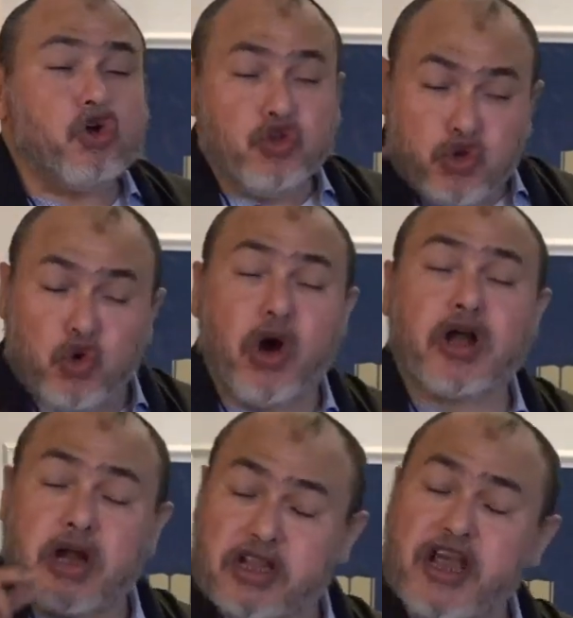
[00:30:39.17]
You
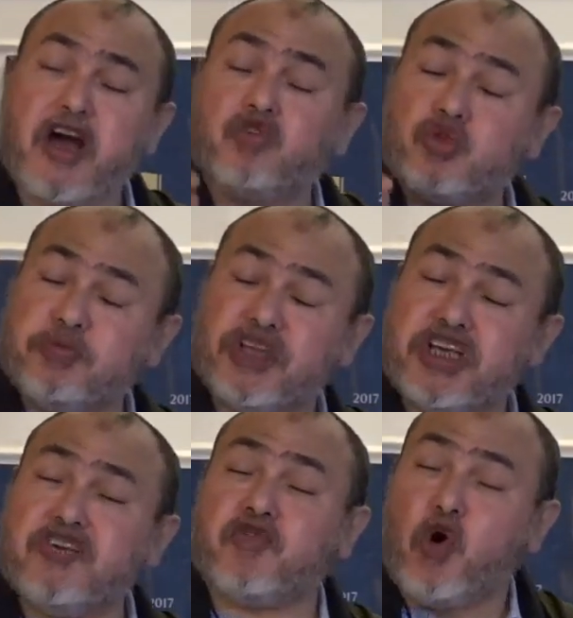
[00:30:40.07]
are allowed to
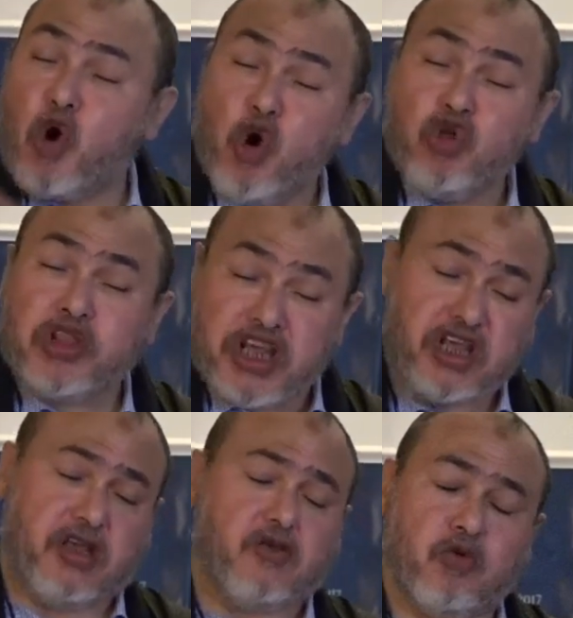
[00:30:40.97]
believe only